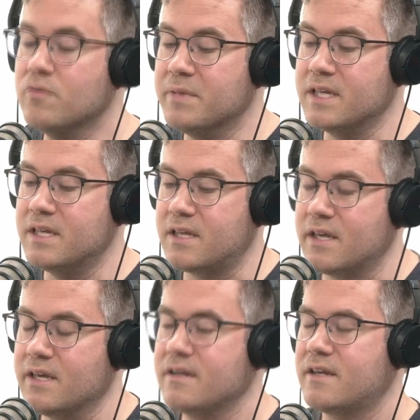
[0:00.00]

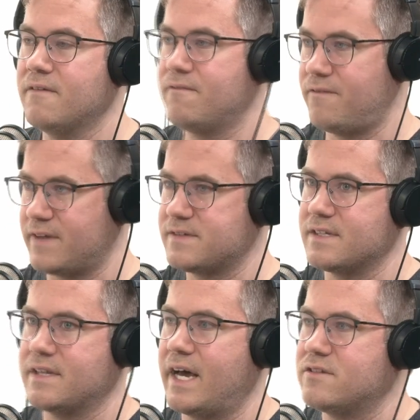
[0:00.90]
begin
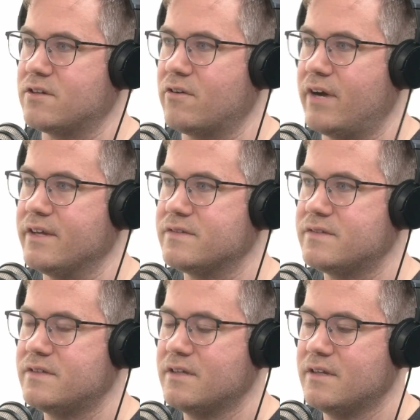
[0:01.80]
confessing that to Christ.